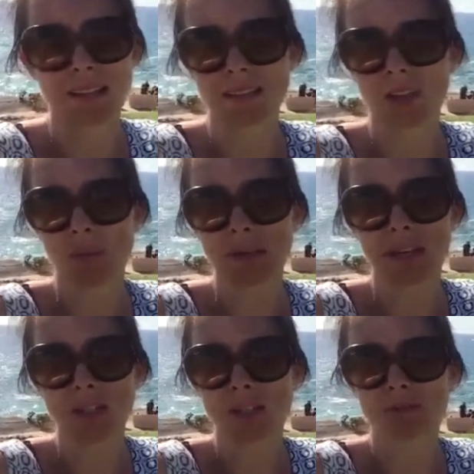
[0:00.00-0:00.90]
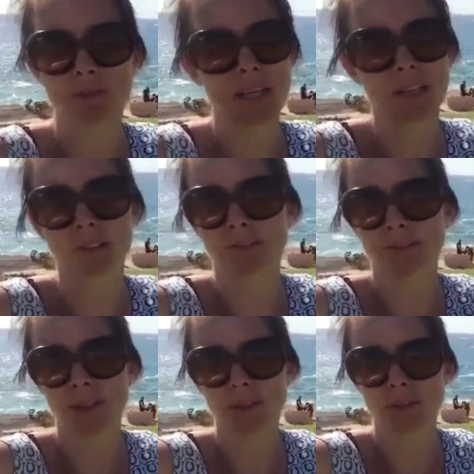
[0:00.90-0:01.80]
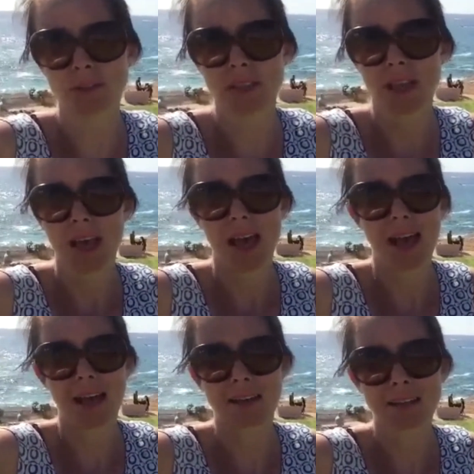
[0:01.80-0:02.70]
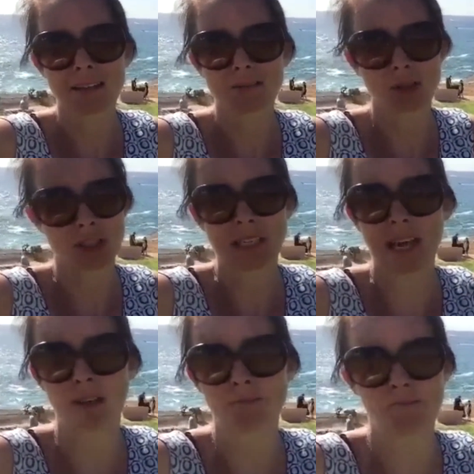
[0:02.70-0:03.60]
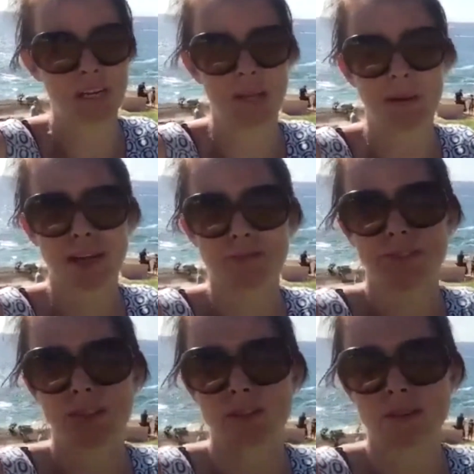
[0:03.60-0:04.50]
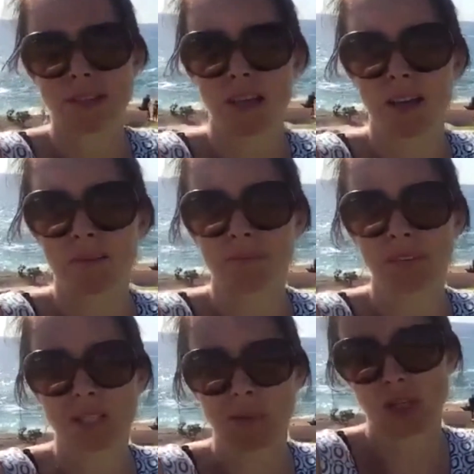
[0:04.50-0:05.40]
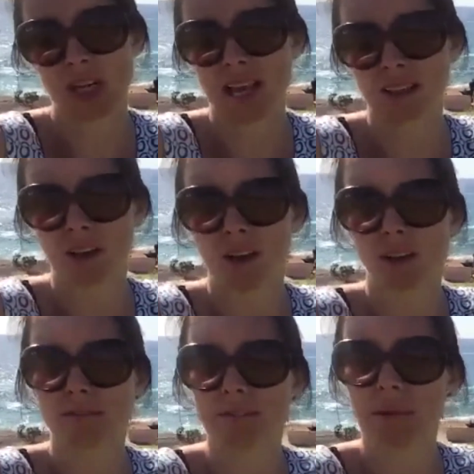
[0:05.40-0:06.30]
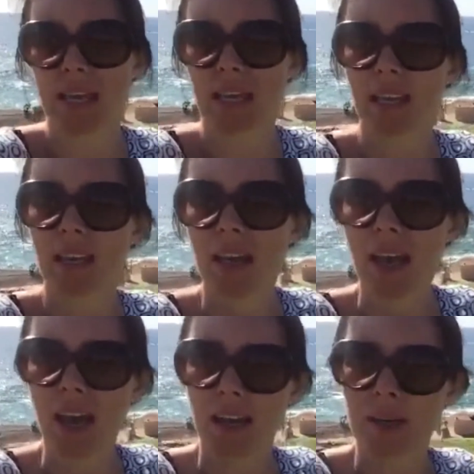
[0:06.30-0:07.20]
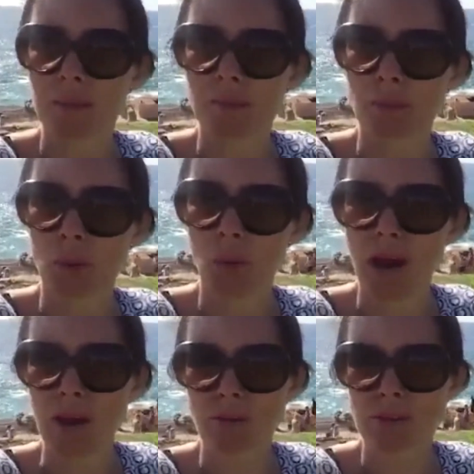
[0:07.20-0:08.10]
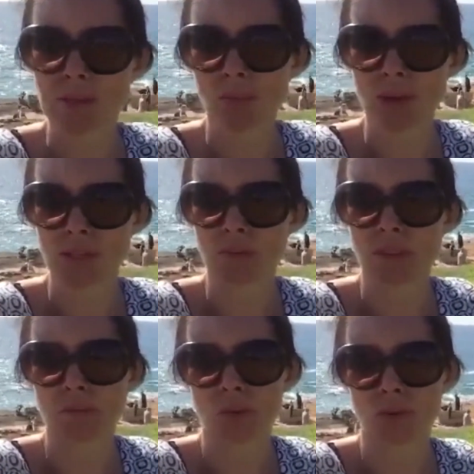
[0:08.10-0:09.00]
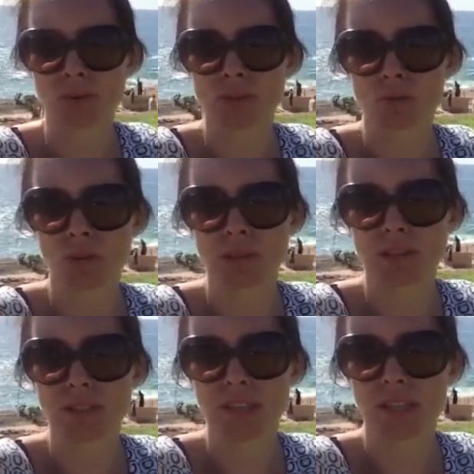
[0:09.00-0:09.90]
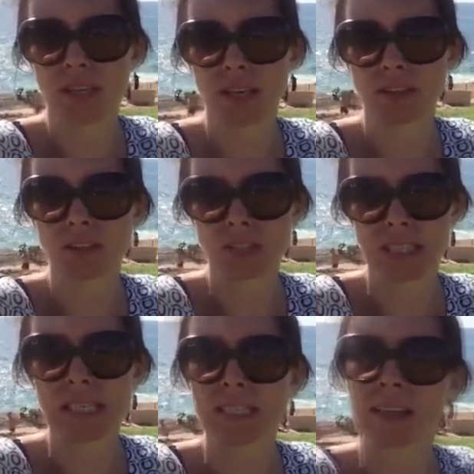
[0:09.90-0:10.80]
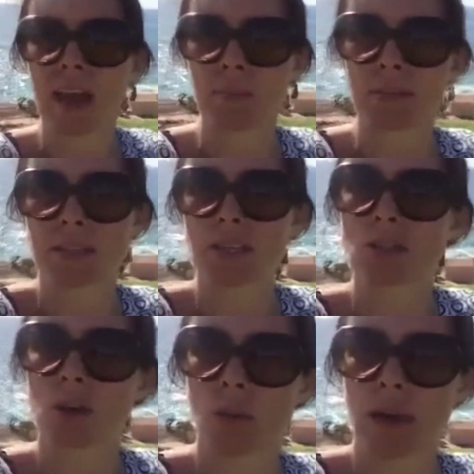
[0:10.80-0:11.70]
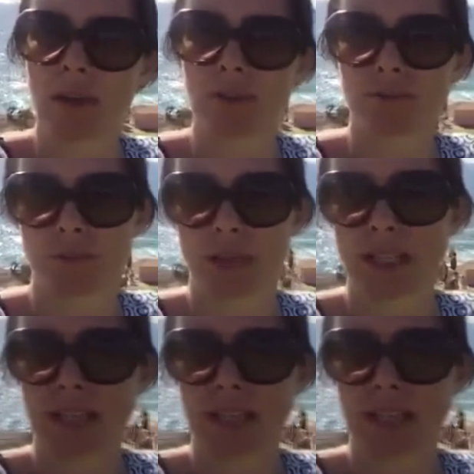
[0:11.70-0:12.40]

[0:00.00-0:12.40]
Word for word: it's a combination of really good foods and cutting out really bad foods um, especially alcohol for me um, but what I was impressed with the most was the, uh, the good eating habits I took away from that